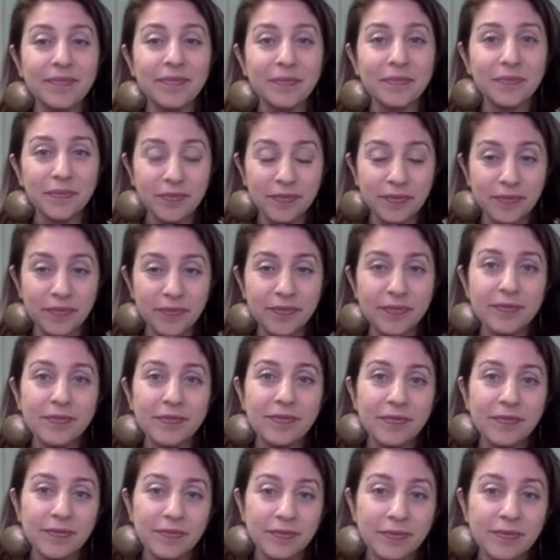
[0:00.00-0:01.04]

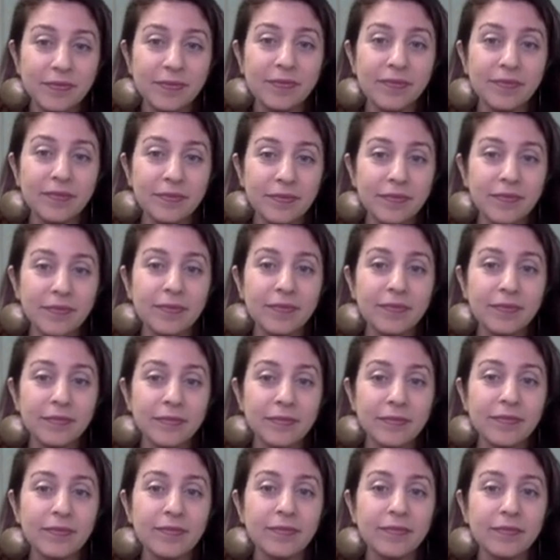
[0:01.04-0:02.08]

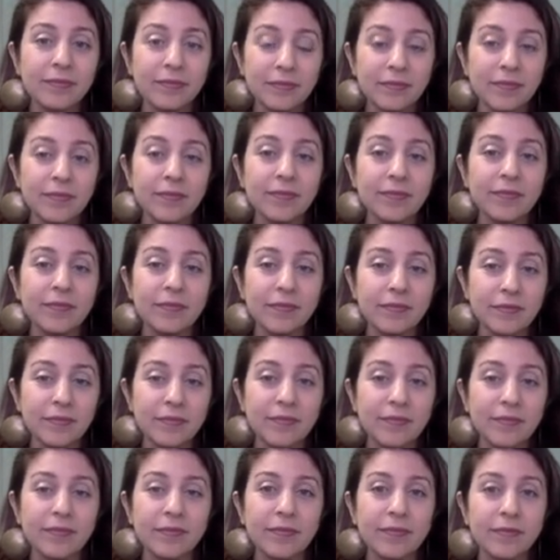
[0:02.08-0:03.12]

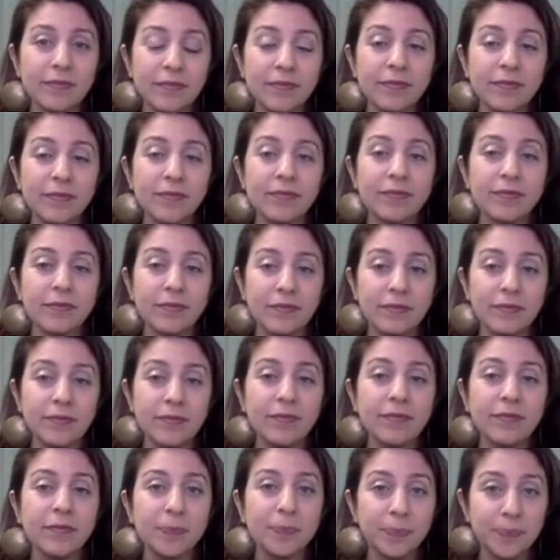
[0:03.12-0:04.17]

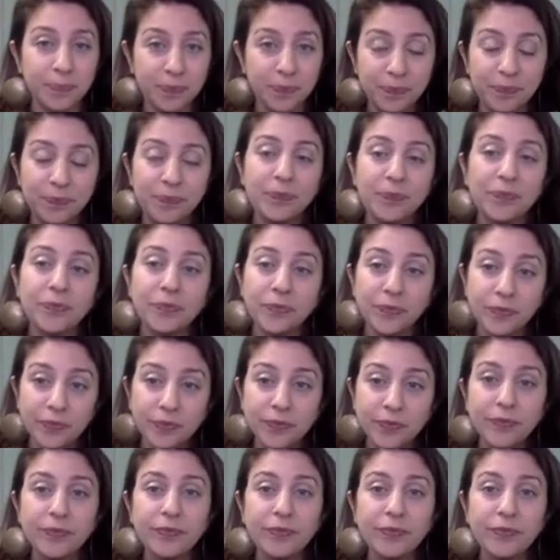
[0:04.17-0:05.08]
[no speech]